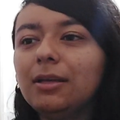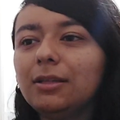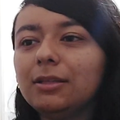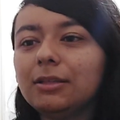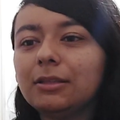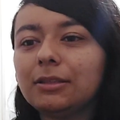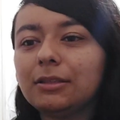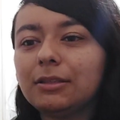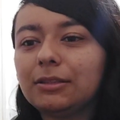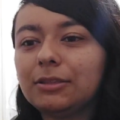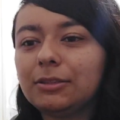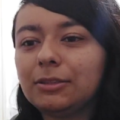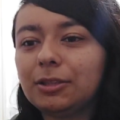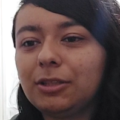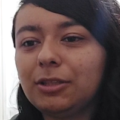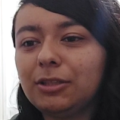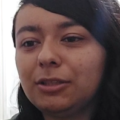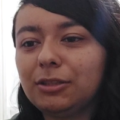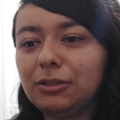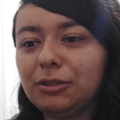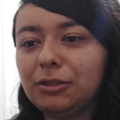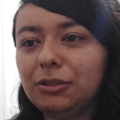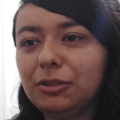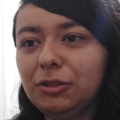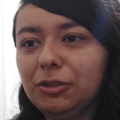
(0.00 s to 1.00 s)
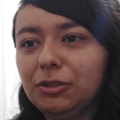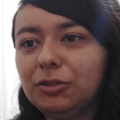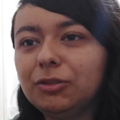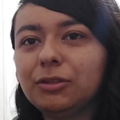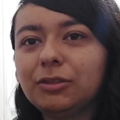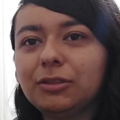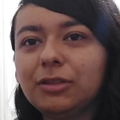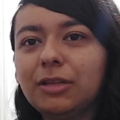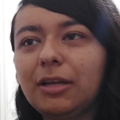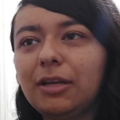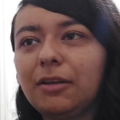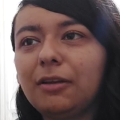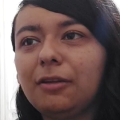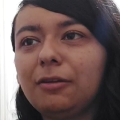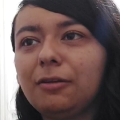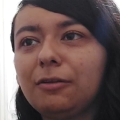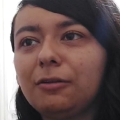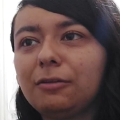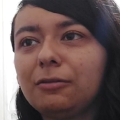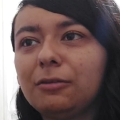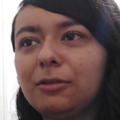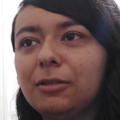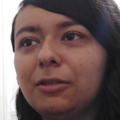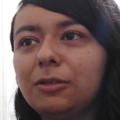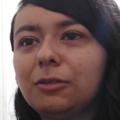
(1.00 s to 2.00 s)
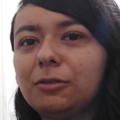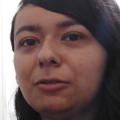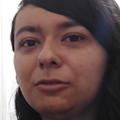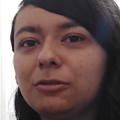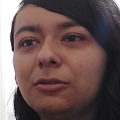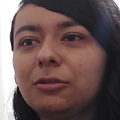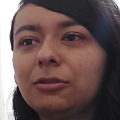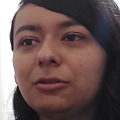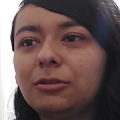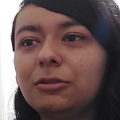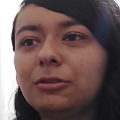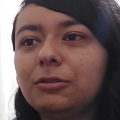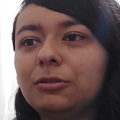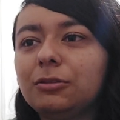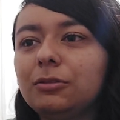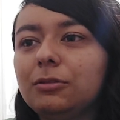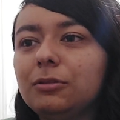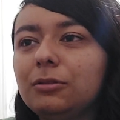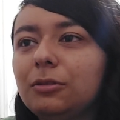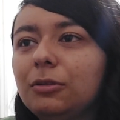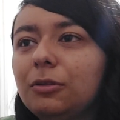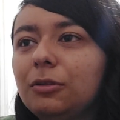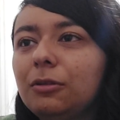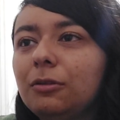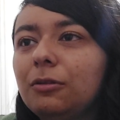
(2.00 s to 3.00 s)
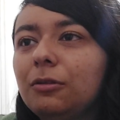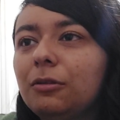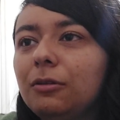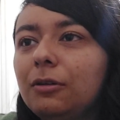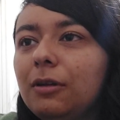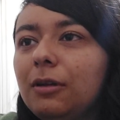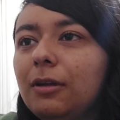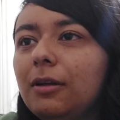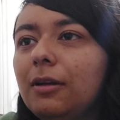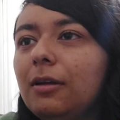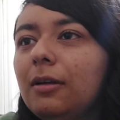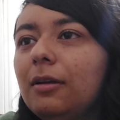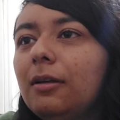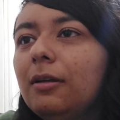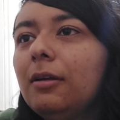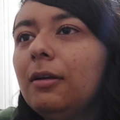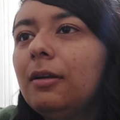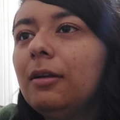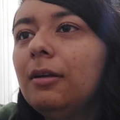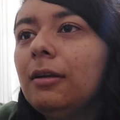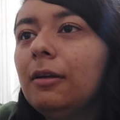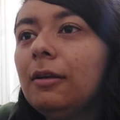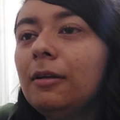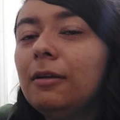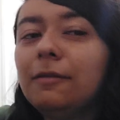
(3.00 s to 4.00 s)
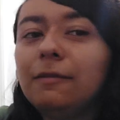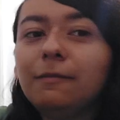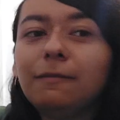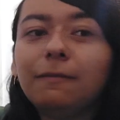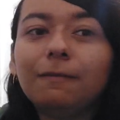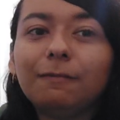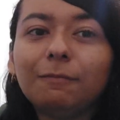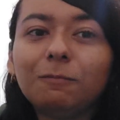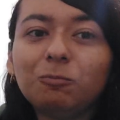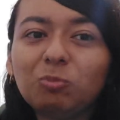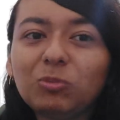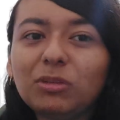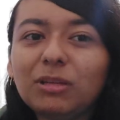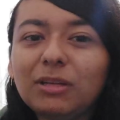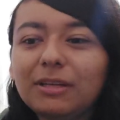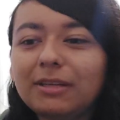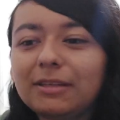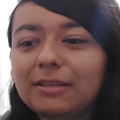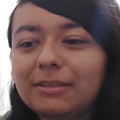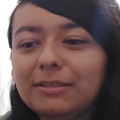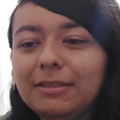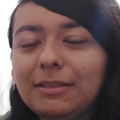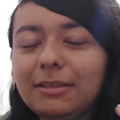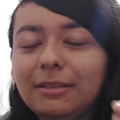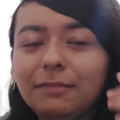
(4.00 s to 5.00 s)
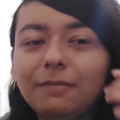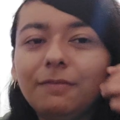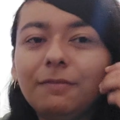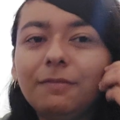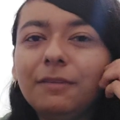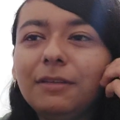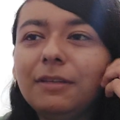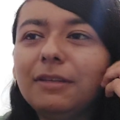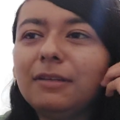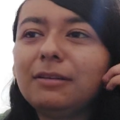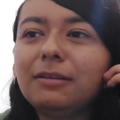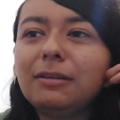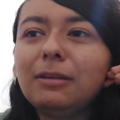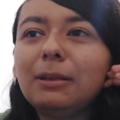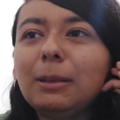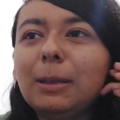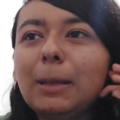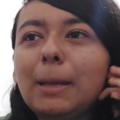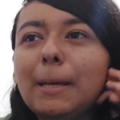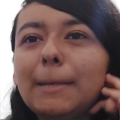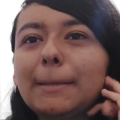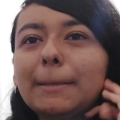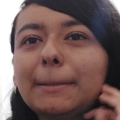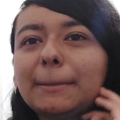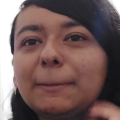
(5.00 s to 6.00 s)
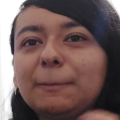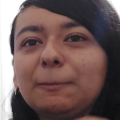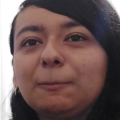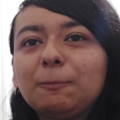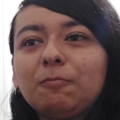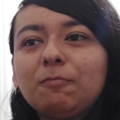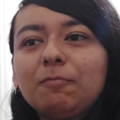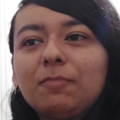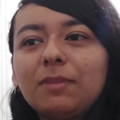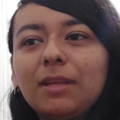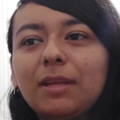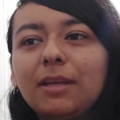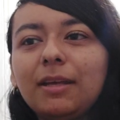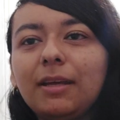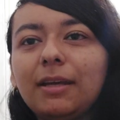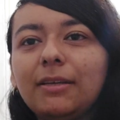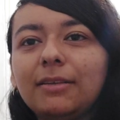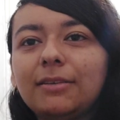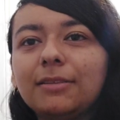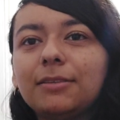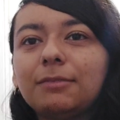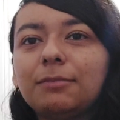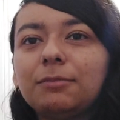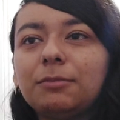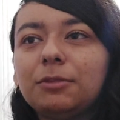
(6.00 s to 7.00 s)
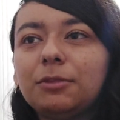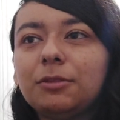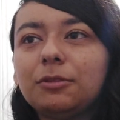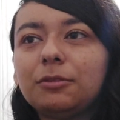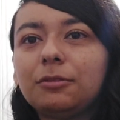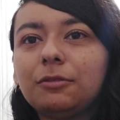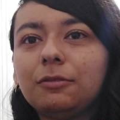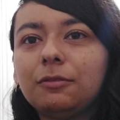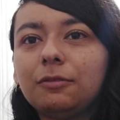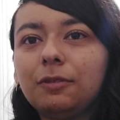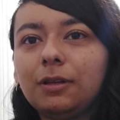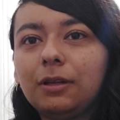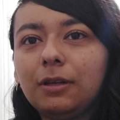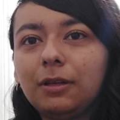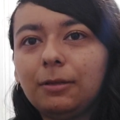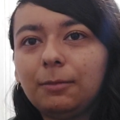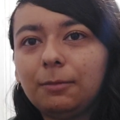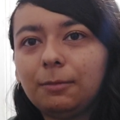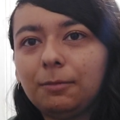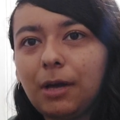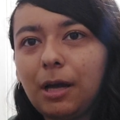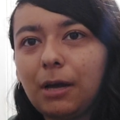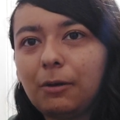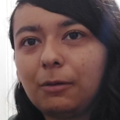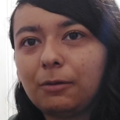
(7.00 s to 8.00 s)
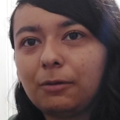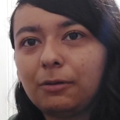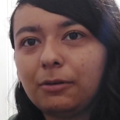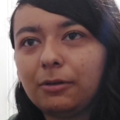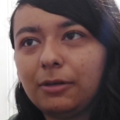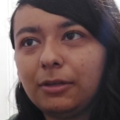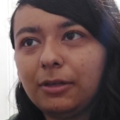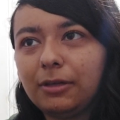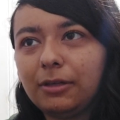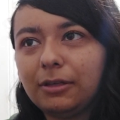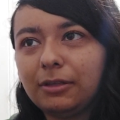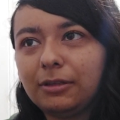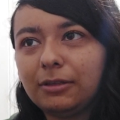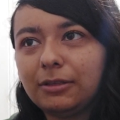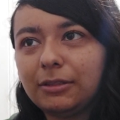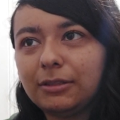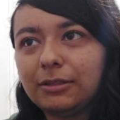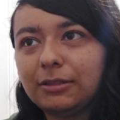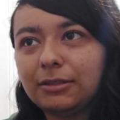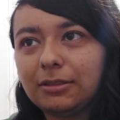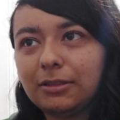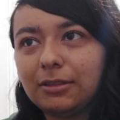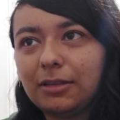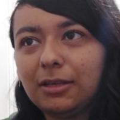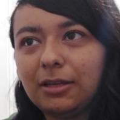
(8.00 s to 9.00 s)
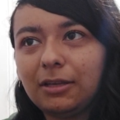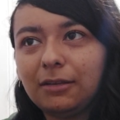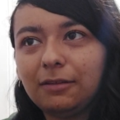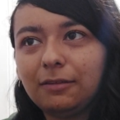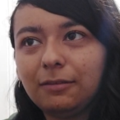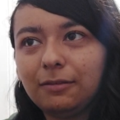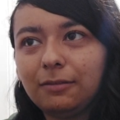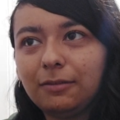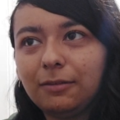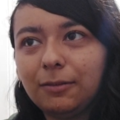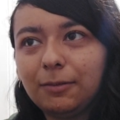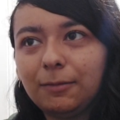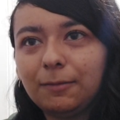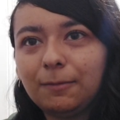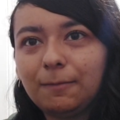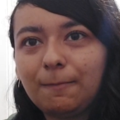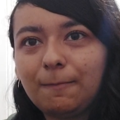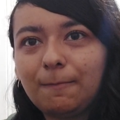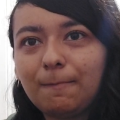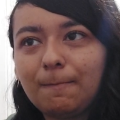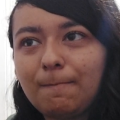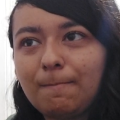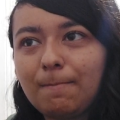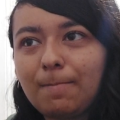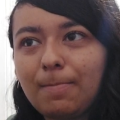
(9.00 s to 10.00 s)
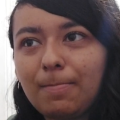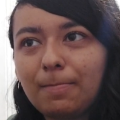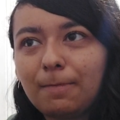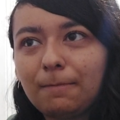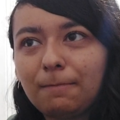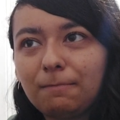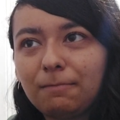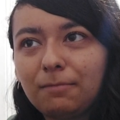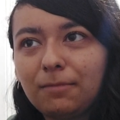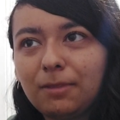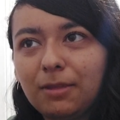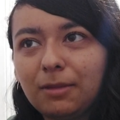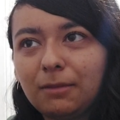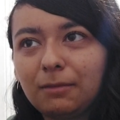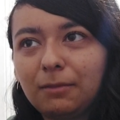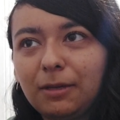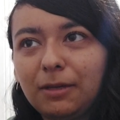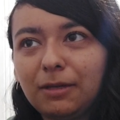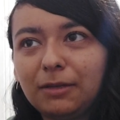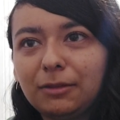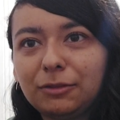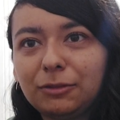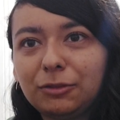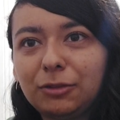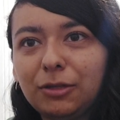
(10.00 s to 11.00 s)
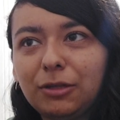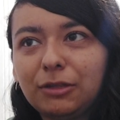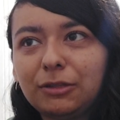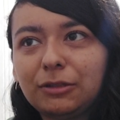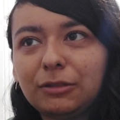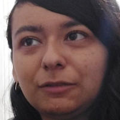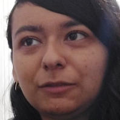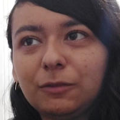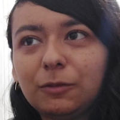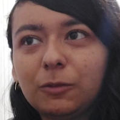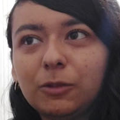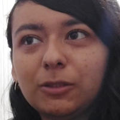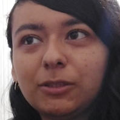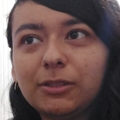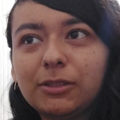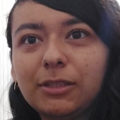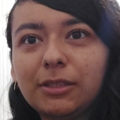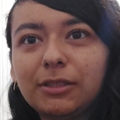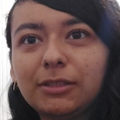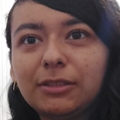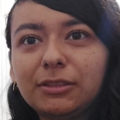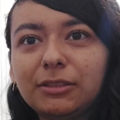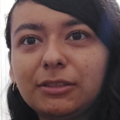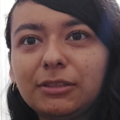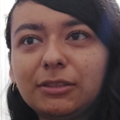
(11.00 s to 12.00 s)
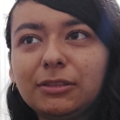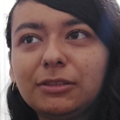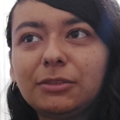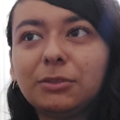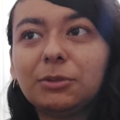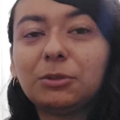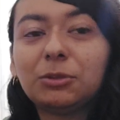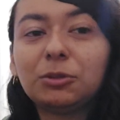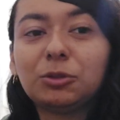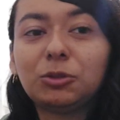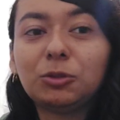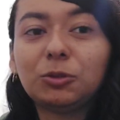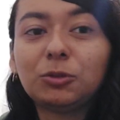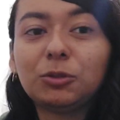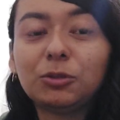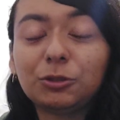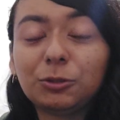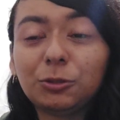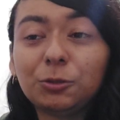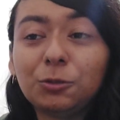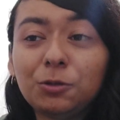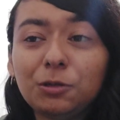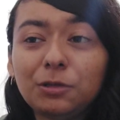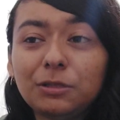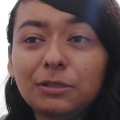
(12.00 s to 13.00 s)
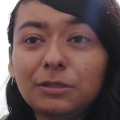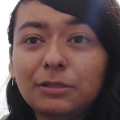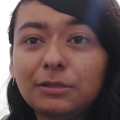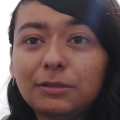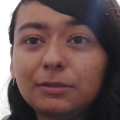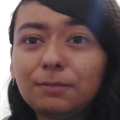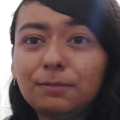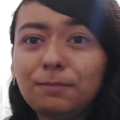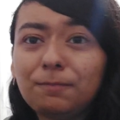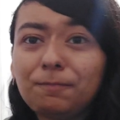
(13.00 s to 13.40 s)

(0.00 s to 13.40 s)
So he's trying to use that in, or in order to, you know, like I said, feel like he has some sort of like power in his life by trying to force Denji into a choice.